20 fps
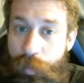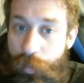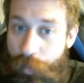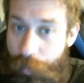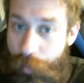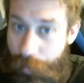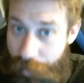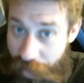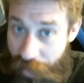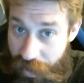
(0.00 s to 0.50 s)

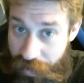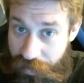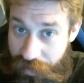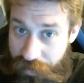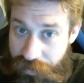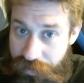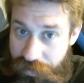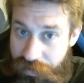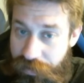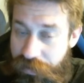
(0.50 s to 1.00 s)
But
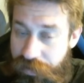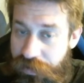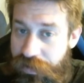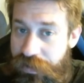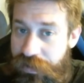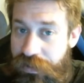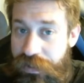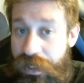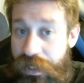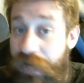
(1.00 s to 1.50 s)
he
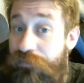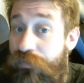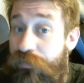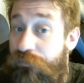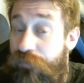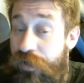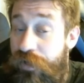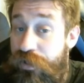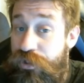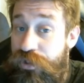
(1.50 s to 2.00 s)
didn't have the
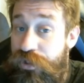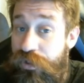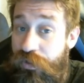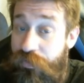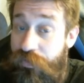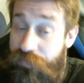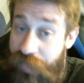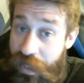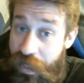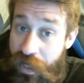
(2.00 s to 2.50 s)
face
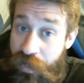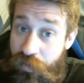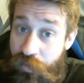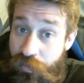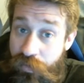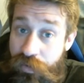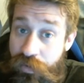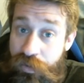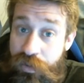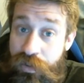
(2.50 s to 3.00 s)
shield
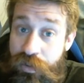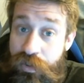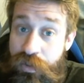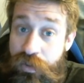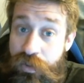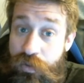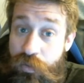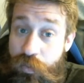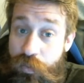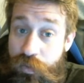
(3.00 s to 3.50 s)
down,
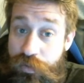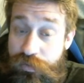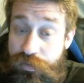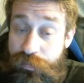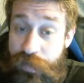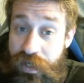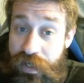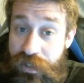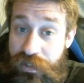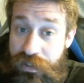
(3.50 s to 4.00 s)
which
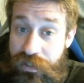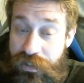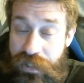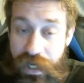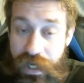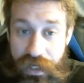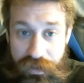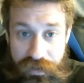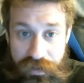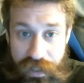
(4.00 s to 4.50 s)
meant he
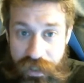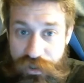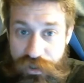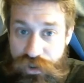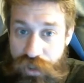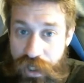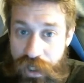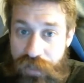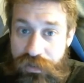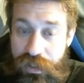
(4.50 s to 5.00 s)
ate that
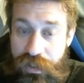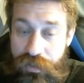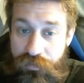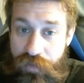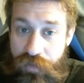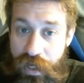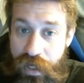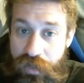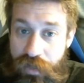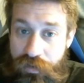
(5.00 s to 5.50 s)
shotgun
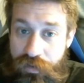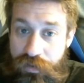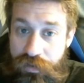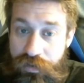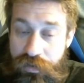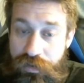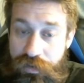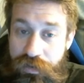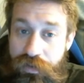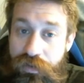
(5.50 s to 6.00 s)
round
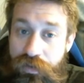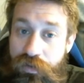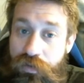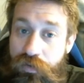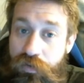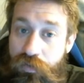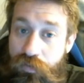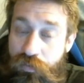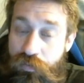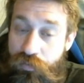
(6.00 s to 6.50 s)

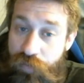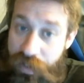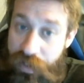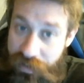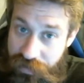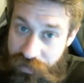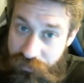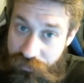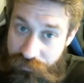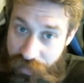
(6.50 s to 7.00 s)
right
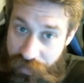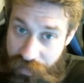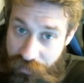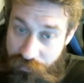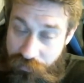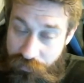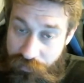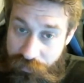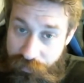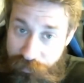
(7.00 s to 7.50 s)
to the
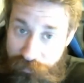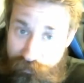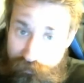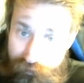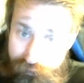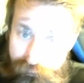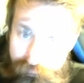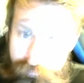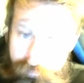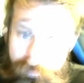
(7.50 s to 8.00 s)
face.
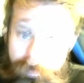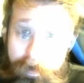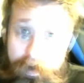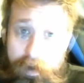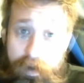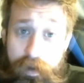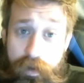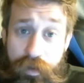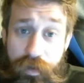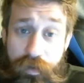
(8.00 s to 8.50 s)

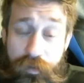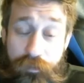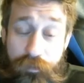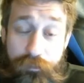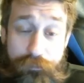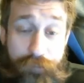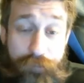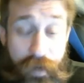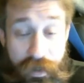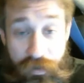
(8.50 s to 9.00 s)

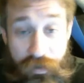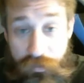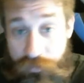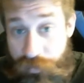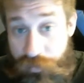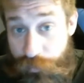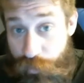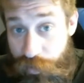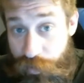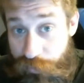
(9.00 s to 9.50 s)
Final
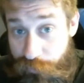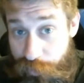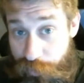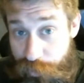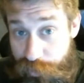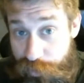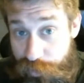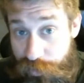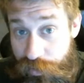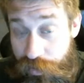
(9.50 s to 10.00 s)

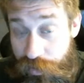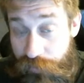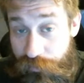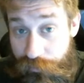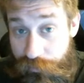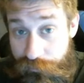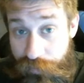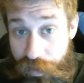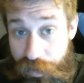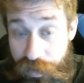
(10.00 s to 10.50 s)
summarization of the
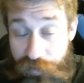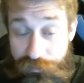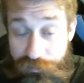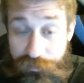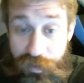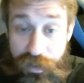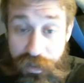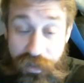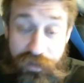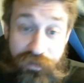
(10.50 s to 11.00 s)

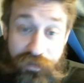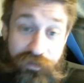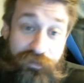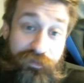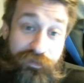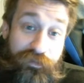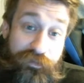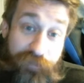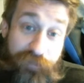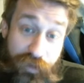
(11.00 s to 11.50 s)
firefight.
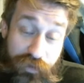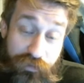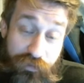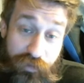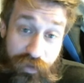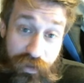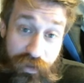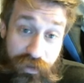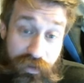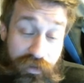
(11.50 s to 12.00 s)

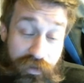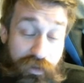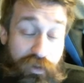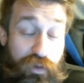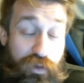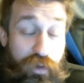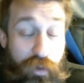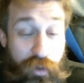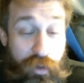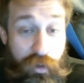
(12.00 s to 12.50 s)
Firstly,
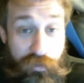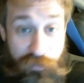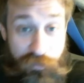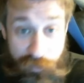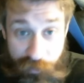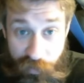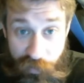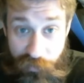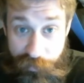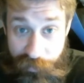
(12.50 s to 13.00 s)
kudos to
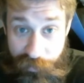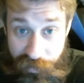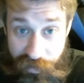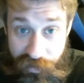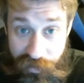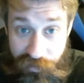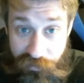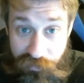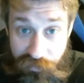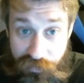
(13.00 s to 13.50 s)
both
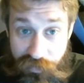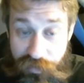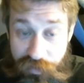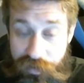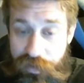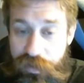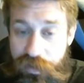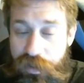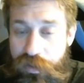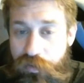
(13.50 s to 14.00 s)
players.
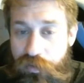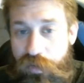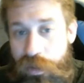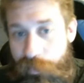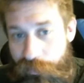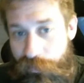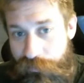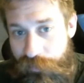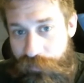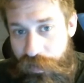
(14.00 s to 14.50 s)

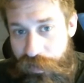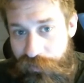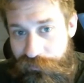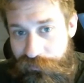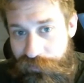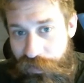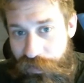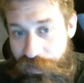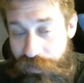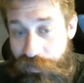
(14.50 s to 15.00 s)
Incredible
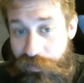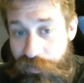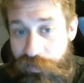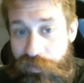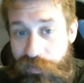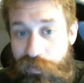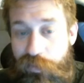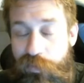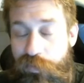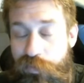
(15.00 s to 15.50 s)
firefight,
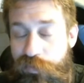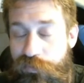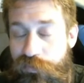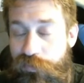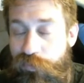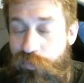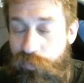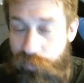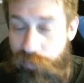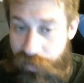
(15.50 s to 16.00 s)
was
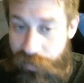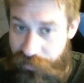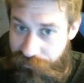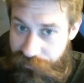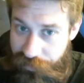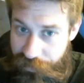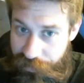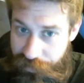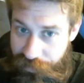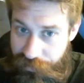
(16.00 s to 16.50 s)
great
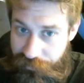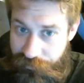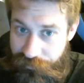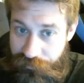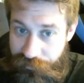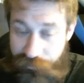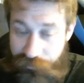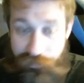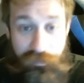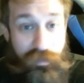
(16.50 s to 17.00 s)
fun.
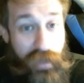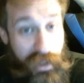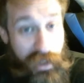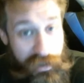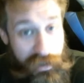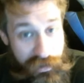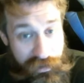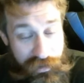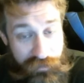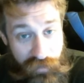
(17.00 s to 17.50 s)
Not
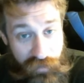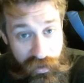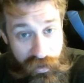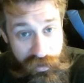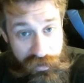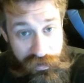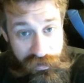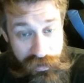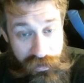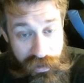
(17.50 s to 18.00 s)
going to give out
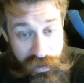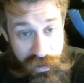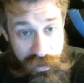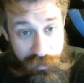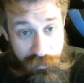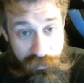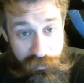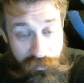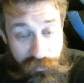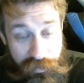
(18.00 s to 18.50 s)
any
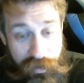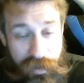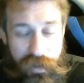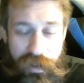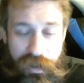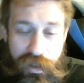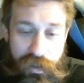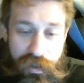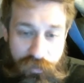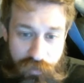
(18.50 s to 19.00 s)
names,
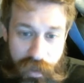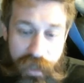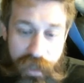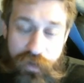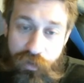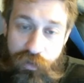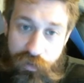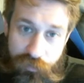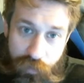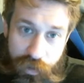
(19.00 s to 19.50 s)
going to try
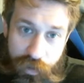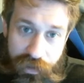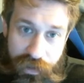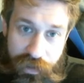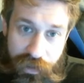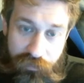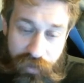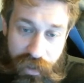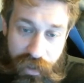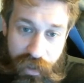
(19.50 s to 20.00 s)
to avoid
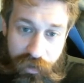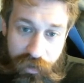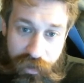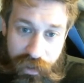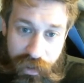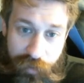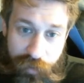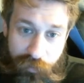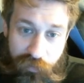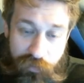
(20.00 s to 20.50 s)
giving out
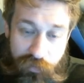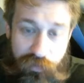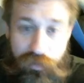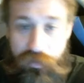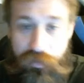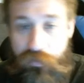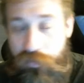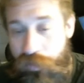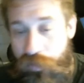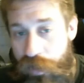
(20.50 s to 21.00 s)
names,
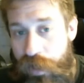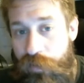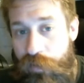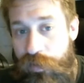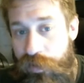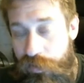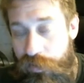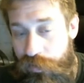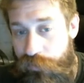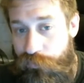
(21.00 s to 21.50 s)
so that way
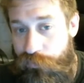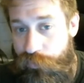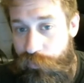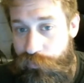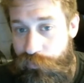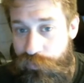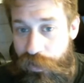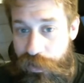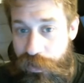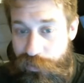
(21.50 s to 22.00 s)
there's no
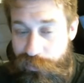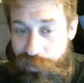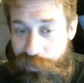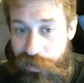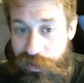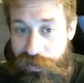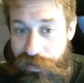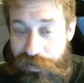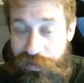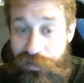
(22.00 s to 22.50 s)
trash
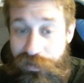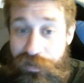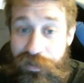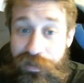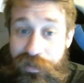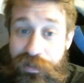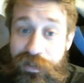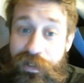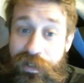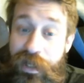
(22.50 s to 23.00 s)
talk.
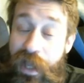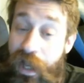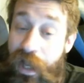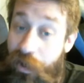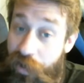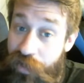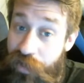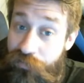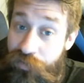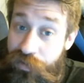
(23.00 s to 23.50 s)

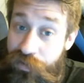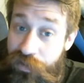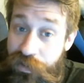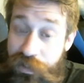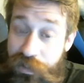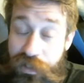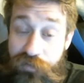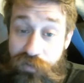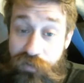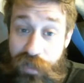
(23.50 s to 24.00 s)
However,
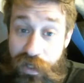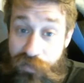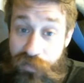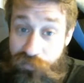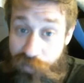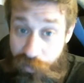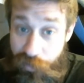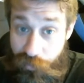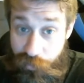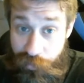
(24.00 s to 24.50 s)
if you guys
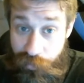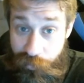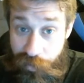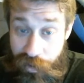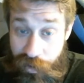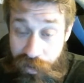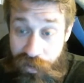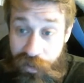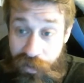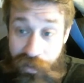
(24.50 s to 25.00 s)
know who you
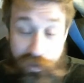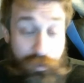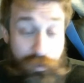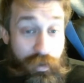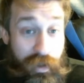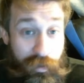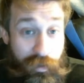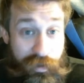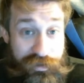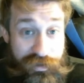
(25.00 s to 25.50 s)
are, and you
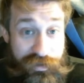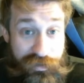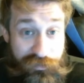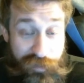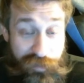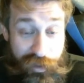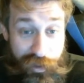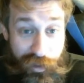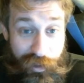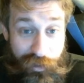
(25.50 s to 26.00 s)
are watching the
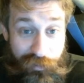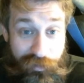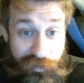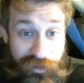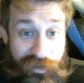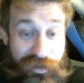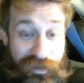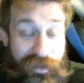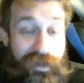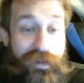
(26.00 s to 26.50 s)
video,
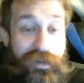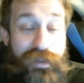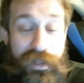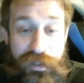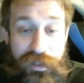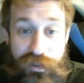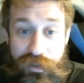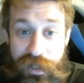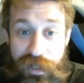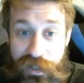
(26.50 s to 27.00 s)

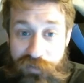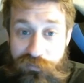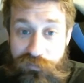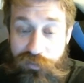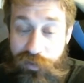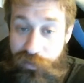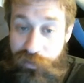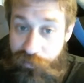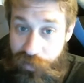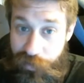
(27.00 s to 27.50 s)
thank you guys for
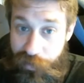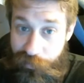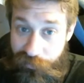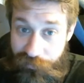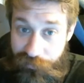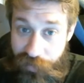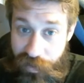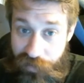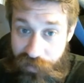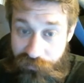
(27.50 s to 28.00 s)
an incredible
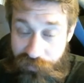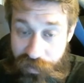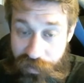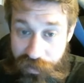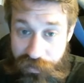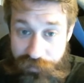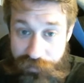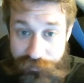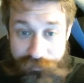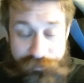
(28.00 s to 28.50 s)
firefight.
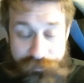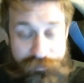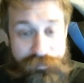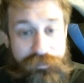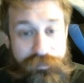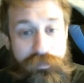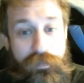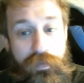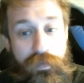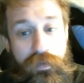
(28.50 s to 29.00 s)

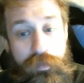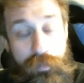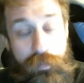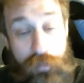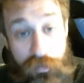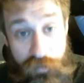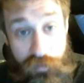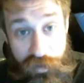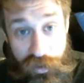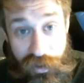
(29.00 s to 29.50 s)

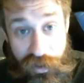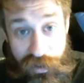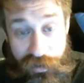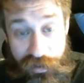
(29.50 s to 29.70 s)
Moving on.